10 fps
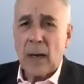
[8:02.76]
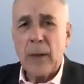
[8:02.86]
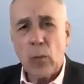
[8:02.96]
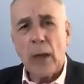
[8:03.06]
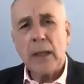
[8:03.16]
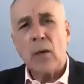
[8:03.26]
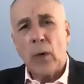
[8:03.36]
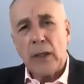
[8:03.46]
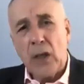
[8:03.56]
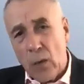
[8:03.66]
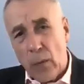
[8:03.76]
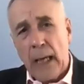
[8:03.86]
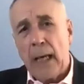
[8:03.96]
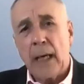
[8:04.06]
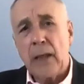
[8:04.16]
I mean, when you were
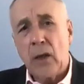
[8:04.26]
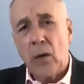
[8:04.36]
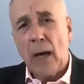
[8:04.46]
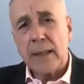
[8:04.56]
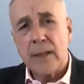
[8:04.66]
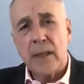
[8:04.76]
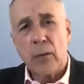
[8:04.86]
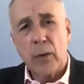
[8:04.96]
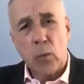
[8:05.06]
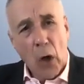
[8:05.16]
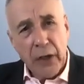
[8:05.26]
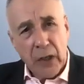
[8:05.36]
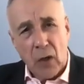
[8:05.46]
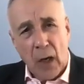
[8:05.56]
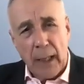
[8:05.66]
here, you had to deal with
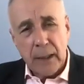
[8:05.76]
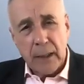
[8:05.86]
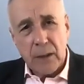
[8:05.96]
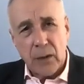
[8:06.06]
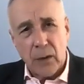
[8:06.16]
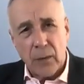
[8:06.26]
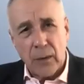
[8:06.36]
WannaCry, didn't you?